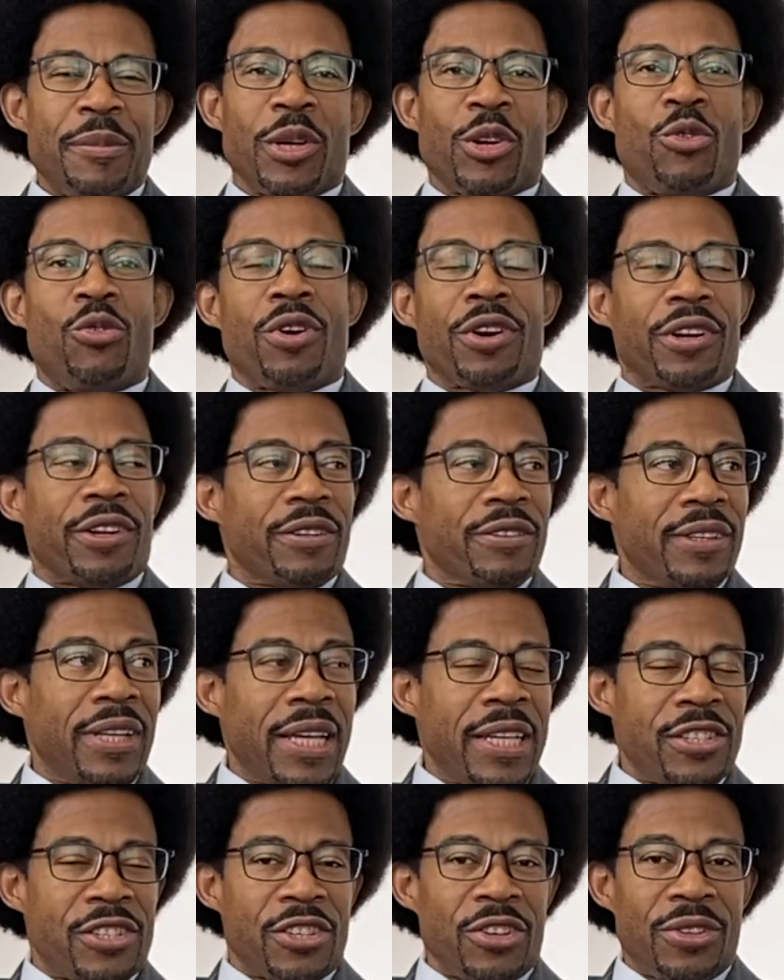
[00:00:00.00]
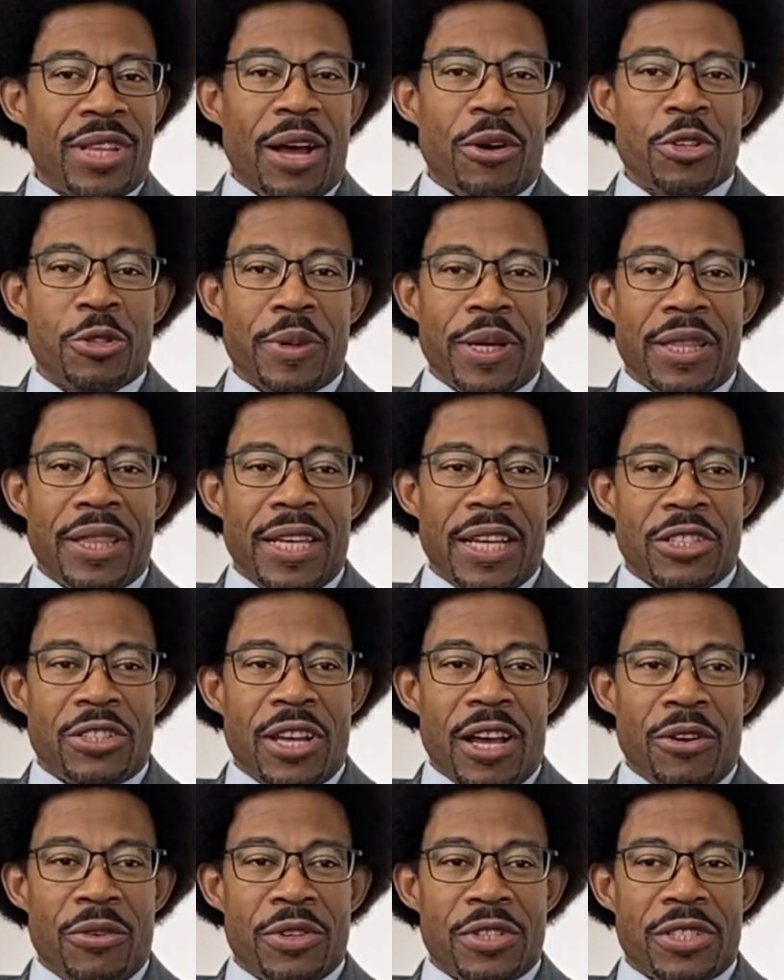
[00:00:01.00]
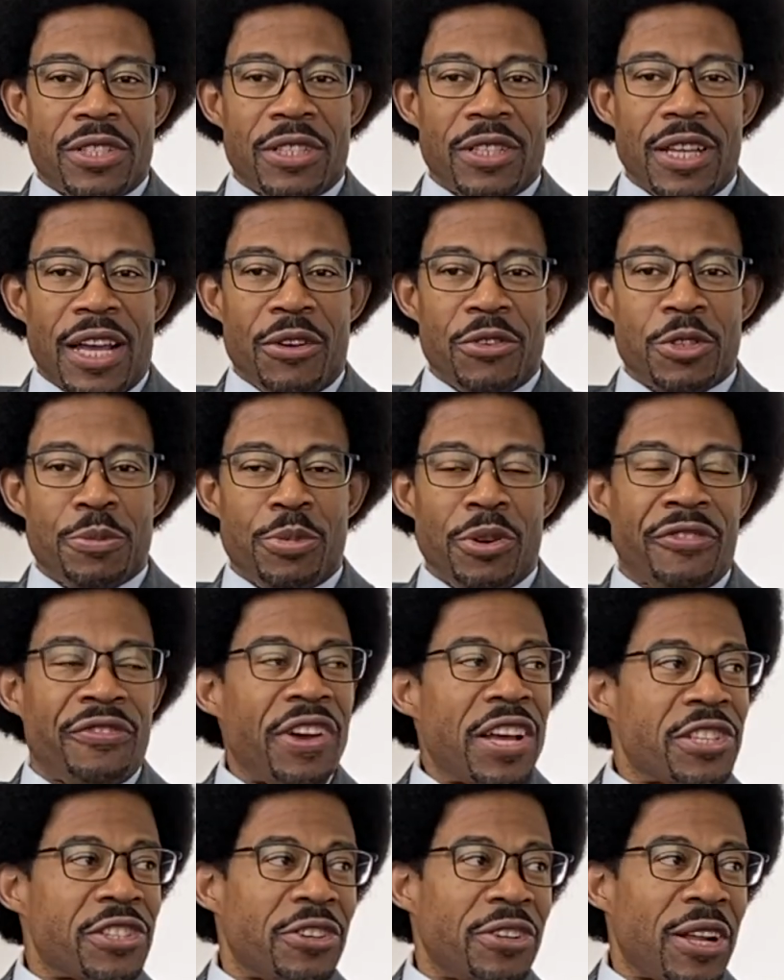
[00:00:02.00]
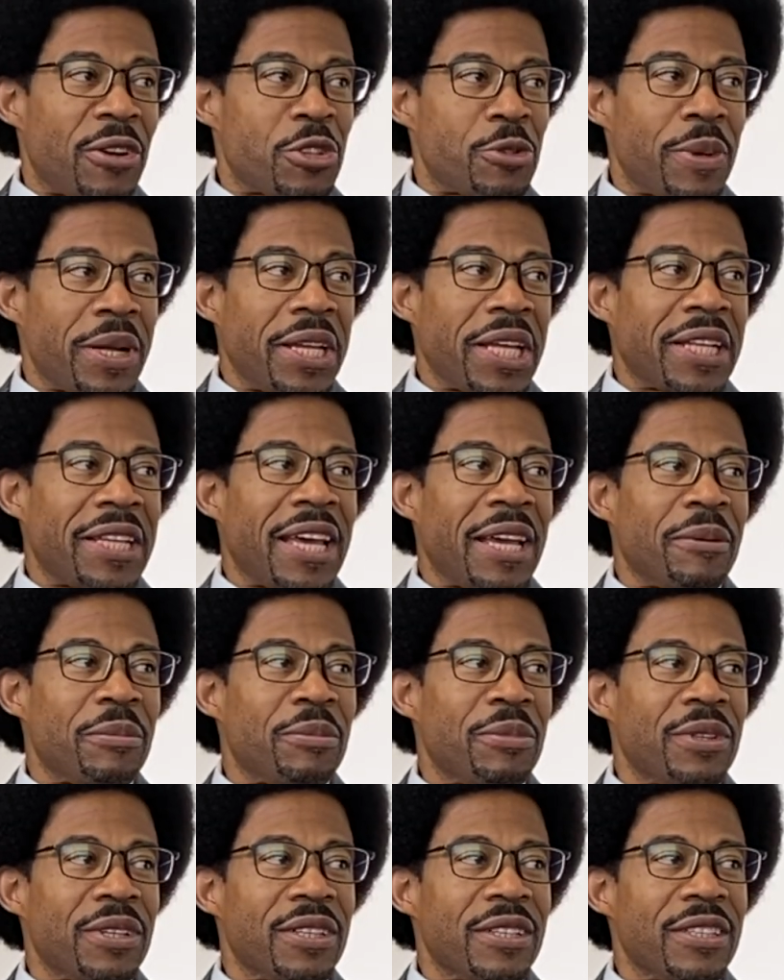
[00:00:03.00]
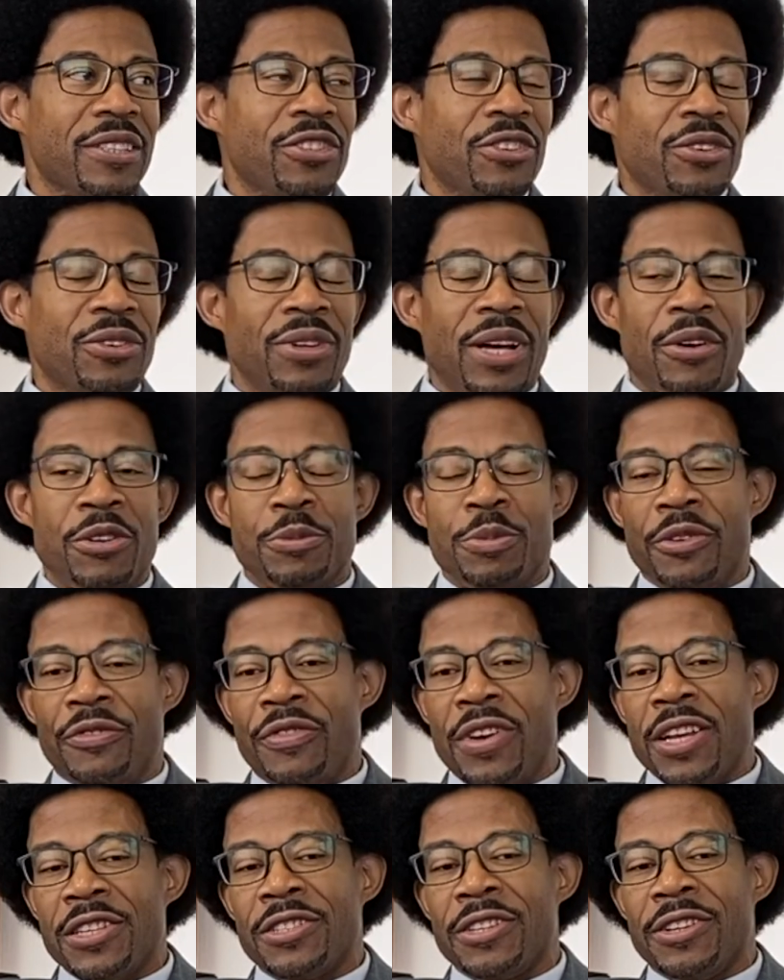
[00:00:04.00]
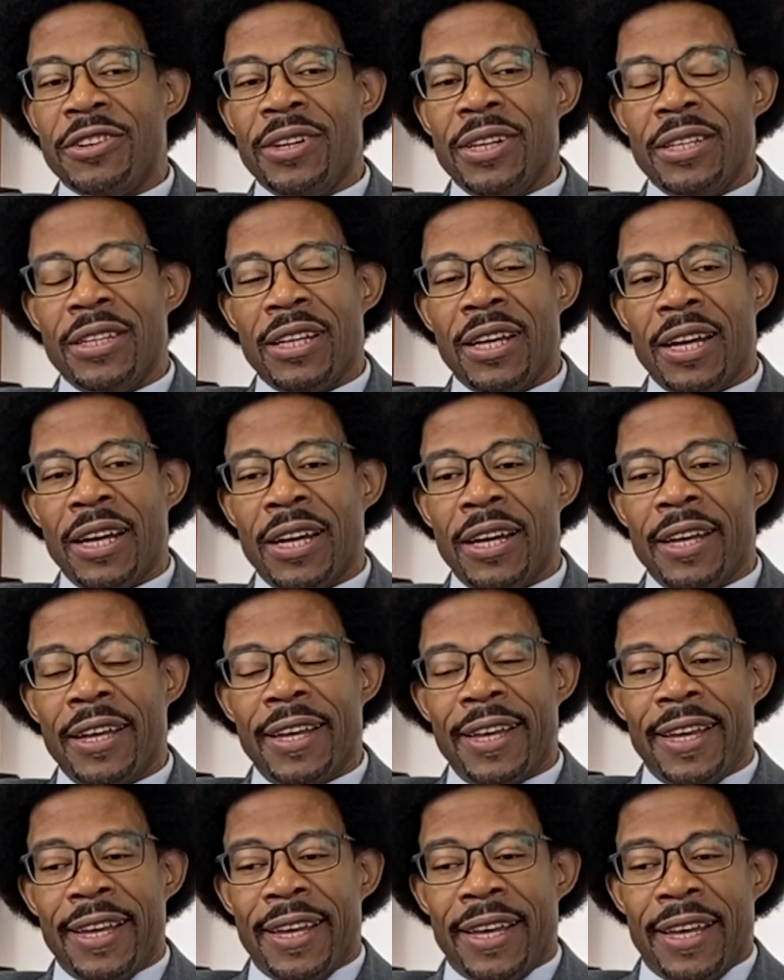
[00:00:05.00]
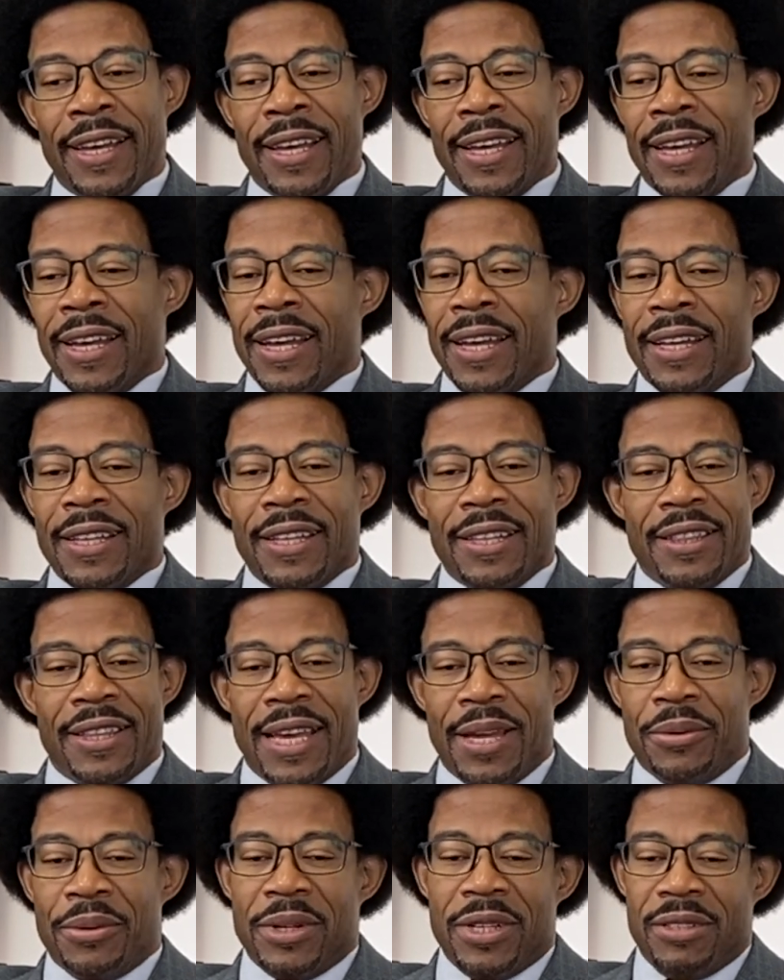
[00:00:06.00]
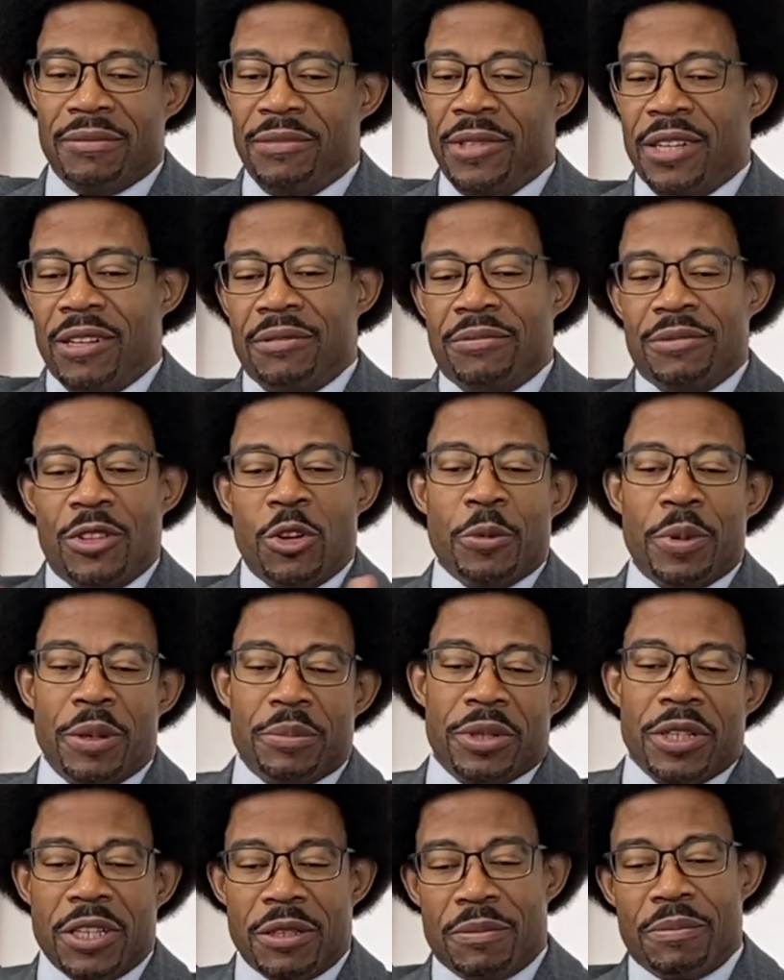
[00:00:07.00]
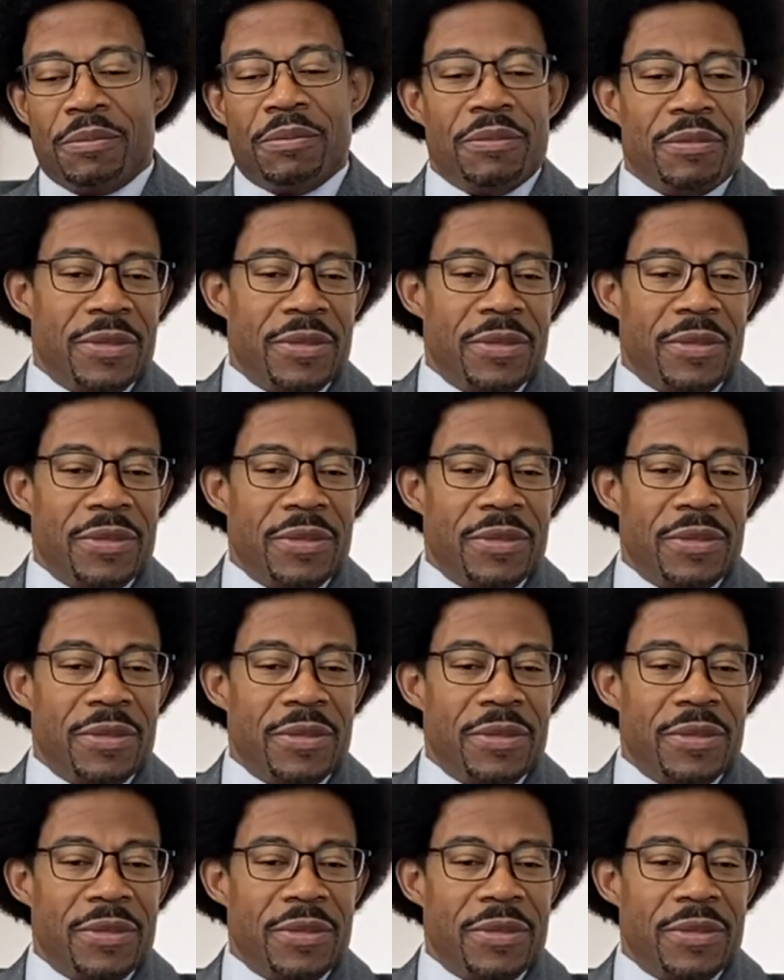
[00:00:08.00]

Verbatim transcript: give me a quarter, and so that was my thing. So I was I was professor. That was my nickname. So I was professor, and uh, they would you know open a book,